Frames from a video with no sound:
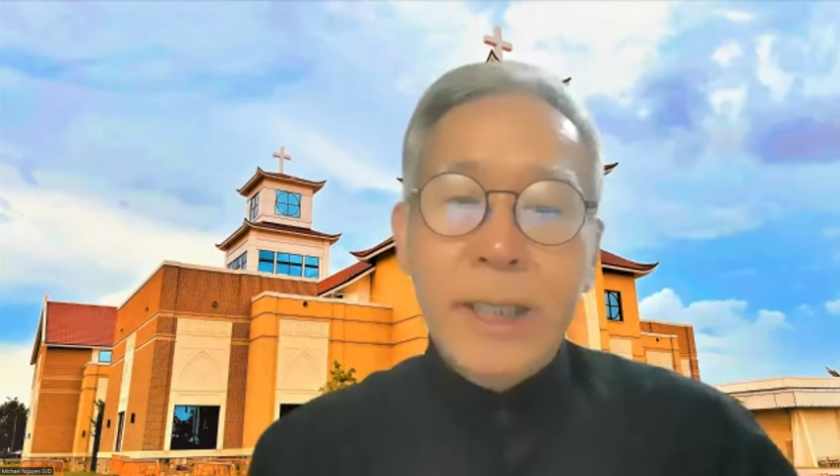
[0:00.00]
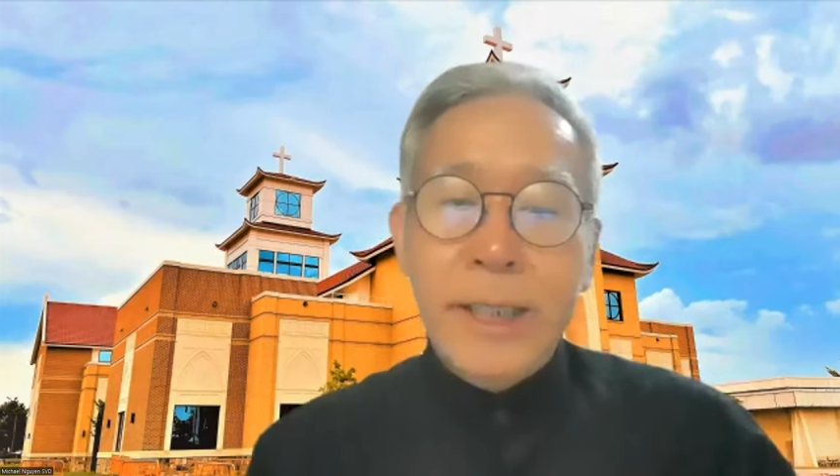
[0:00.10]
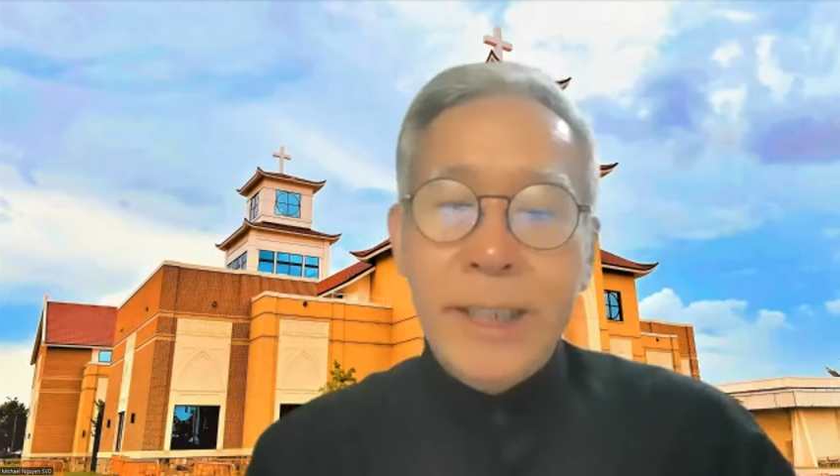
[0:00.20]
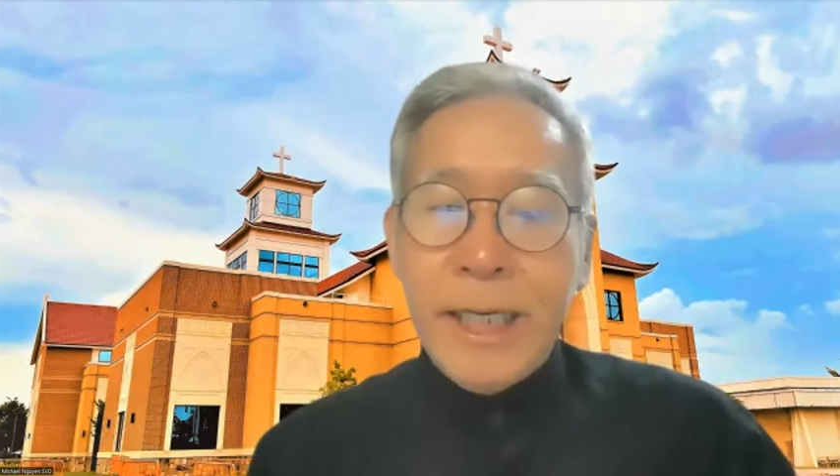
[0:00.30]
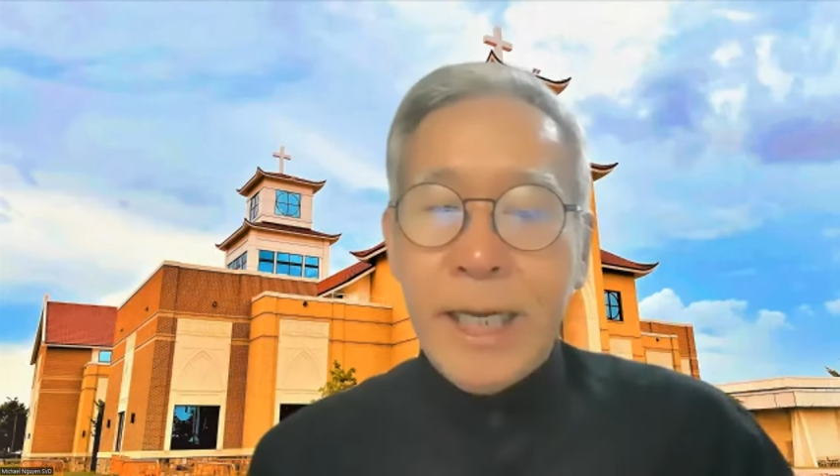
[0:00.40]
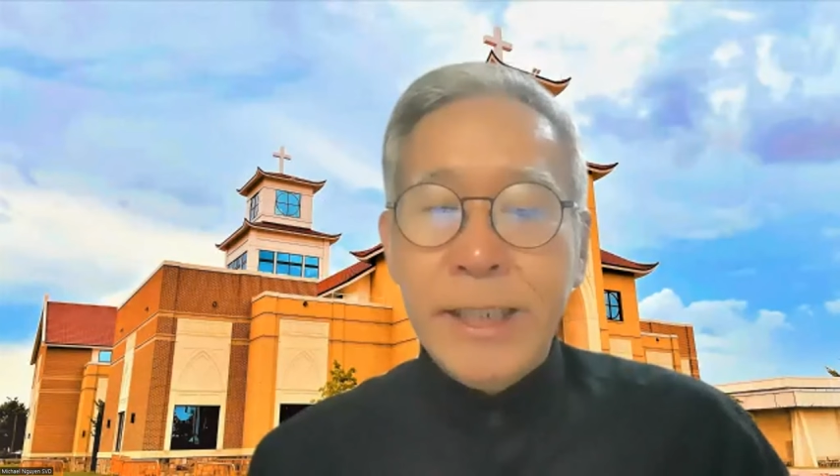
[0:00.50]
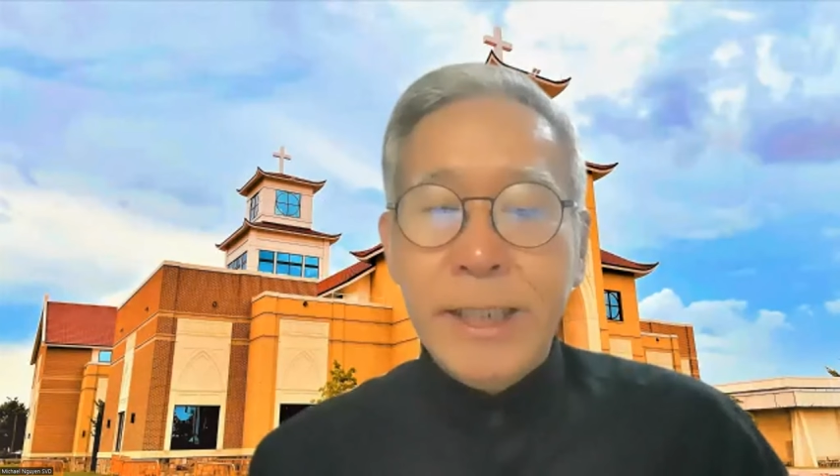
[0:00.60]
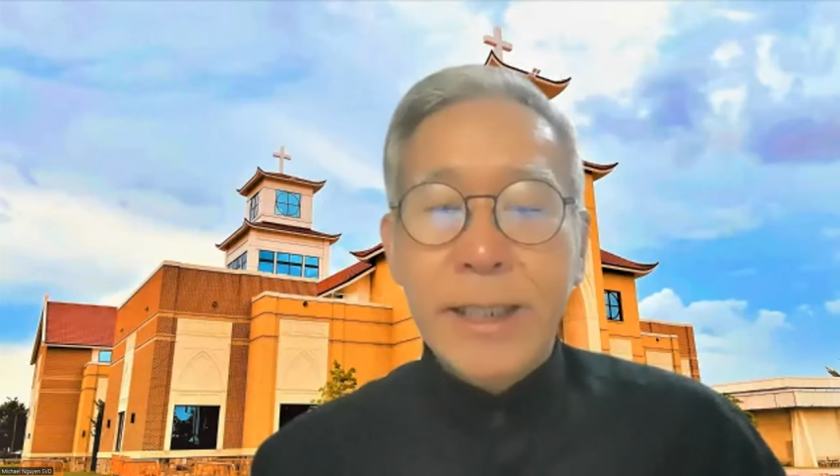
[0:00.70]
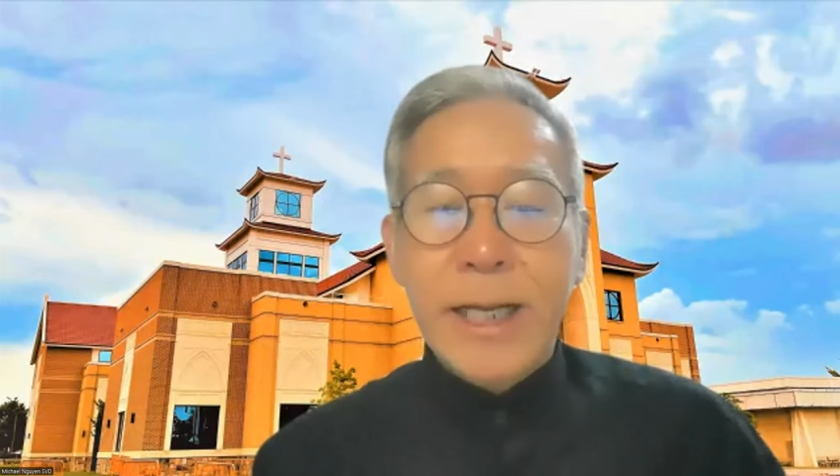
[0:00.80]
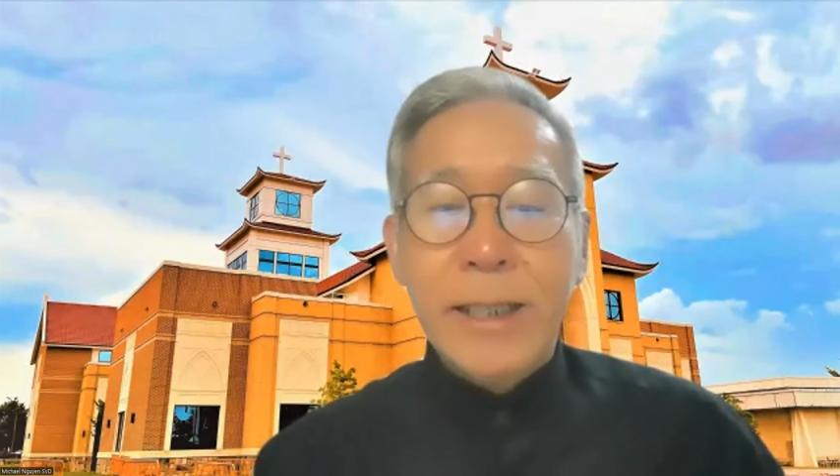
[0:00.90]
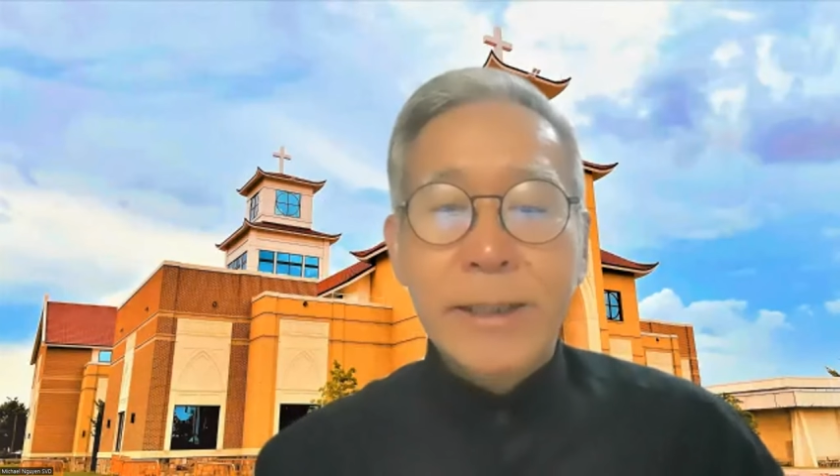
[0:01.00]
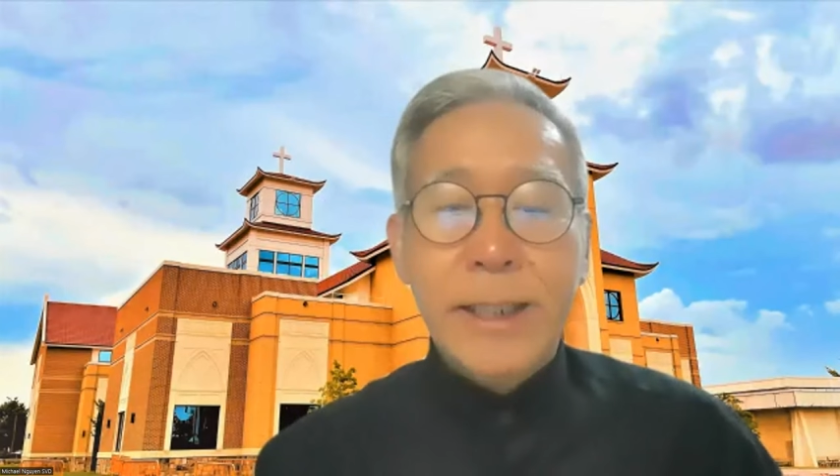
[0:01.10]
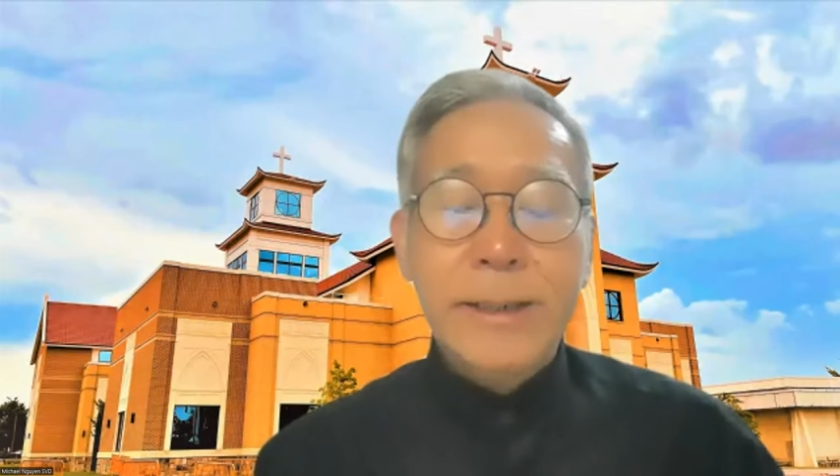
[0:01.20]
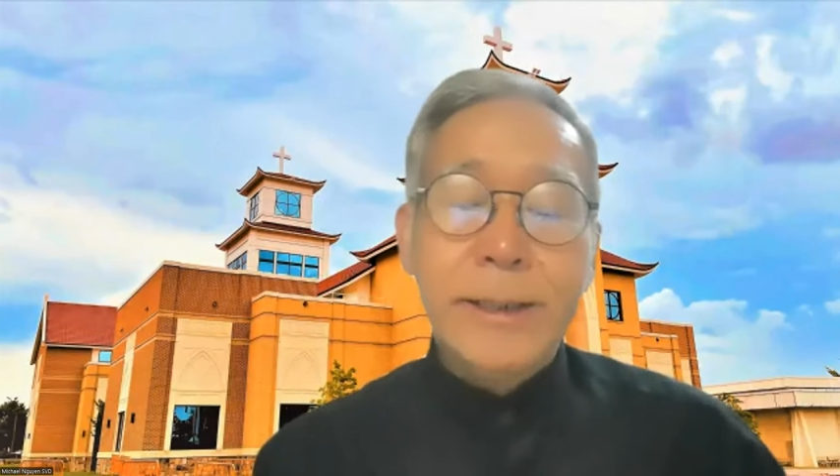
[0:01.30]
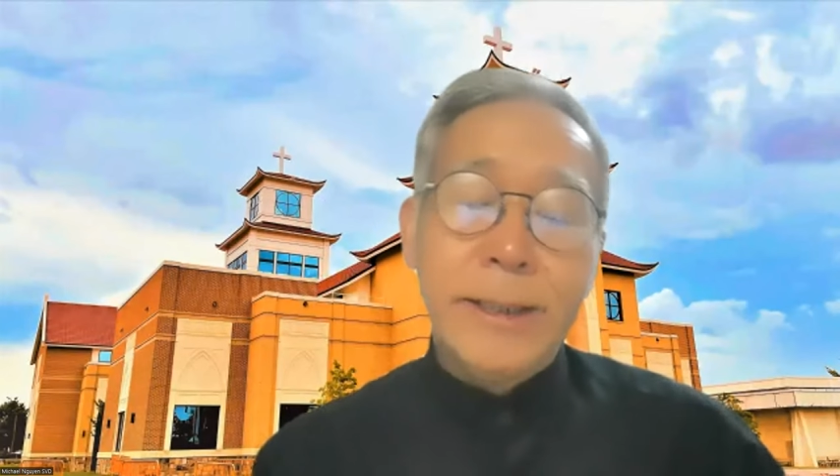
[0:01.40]
indicating that
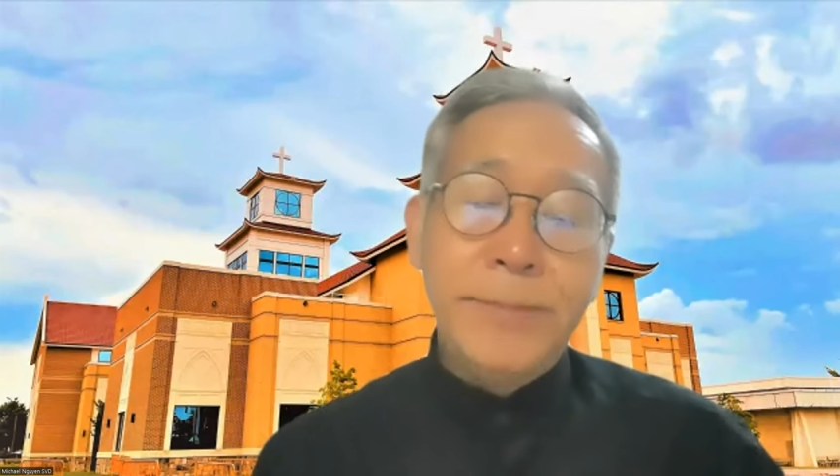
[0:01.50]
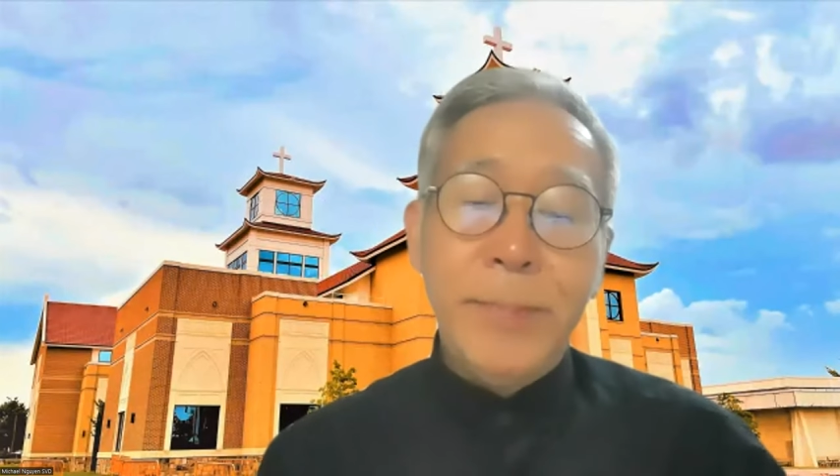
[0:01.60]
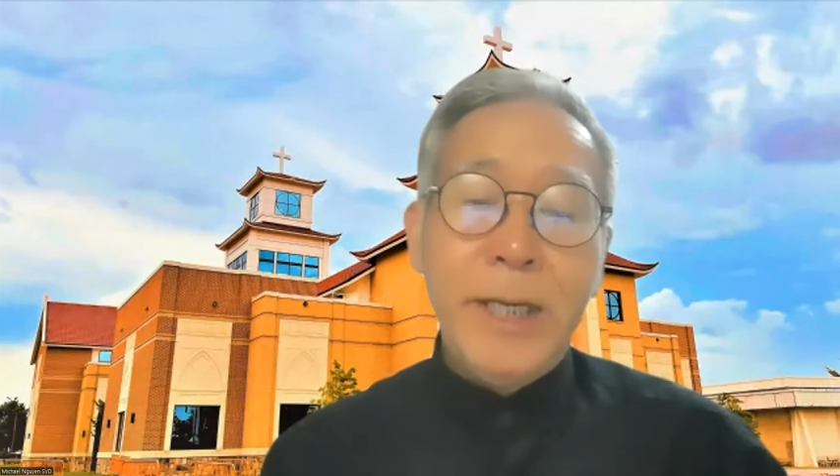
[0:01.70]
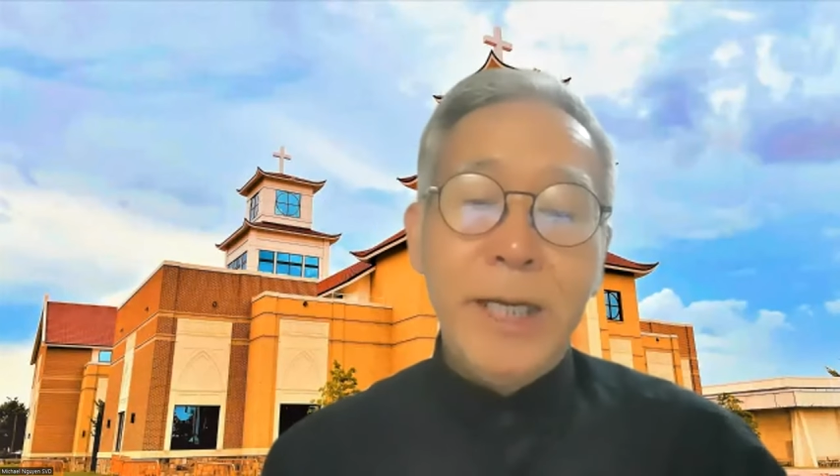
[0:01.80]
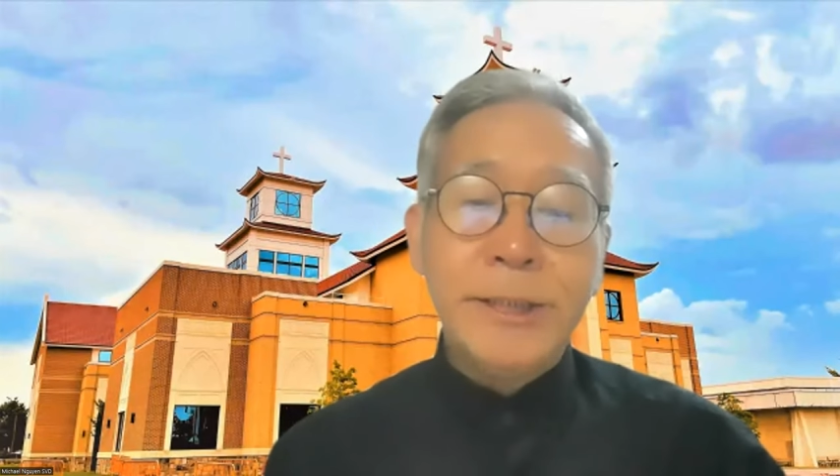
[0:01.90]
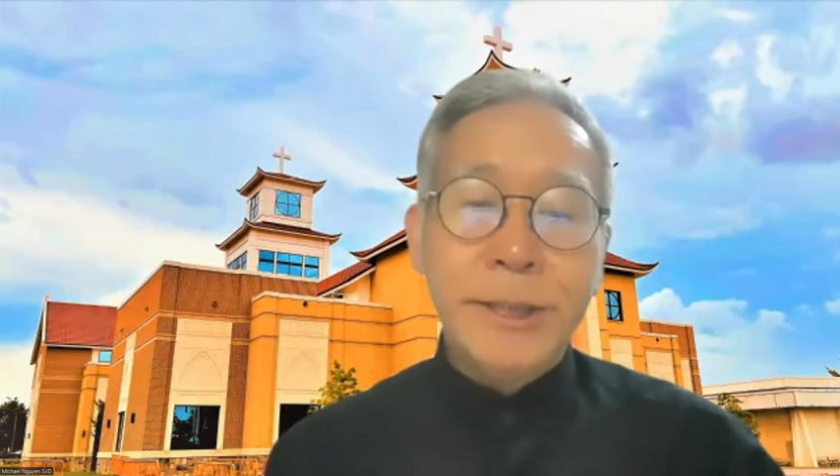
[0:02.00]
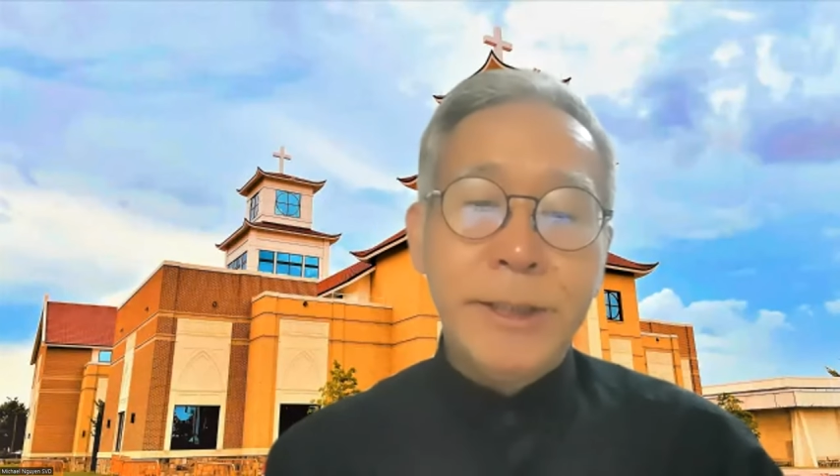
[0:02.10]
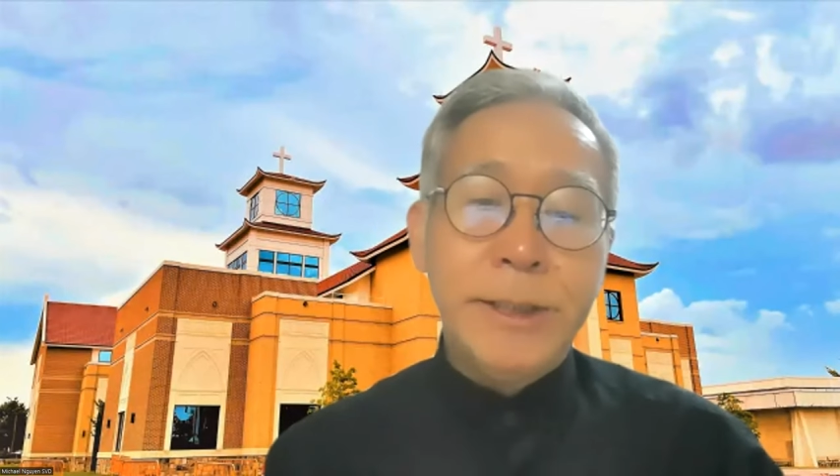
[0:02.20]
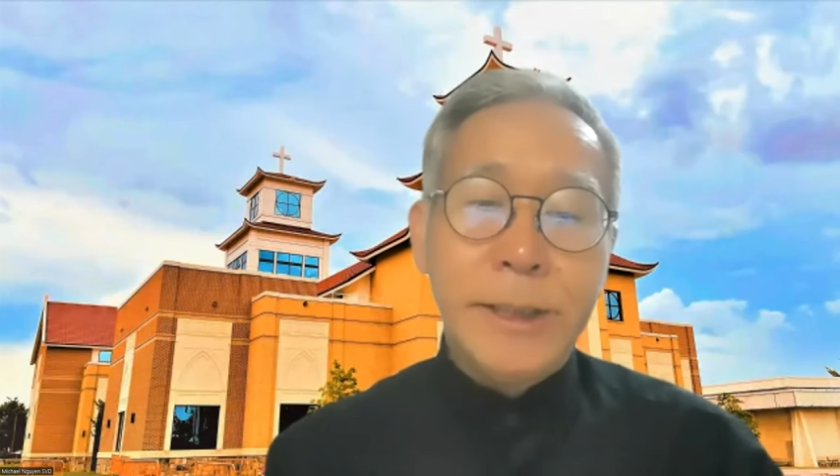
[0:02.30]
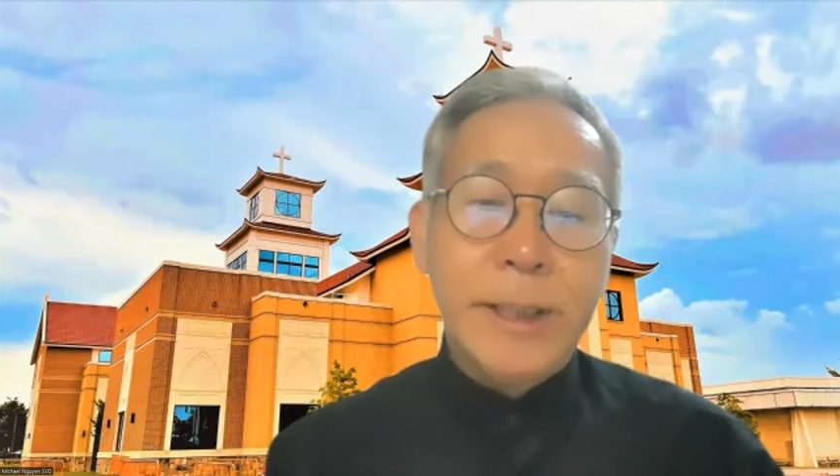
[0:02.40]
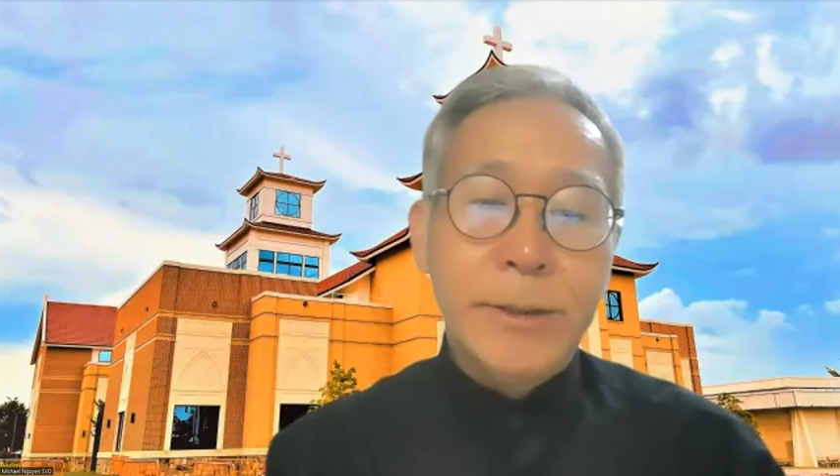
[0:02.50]
in PNG,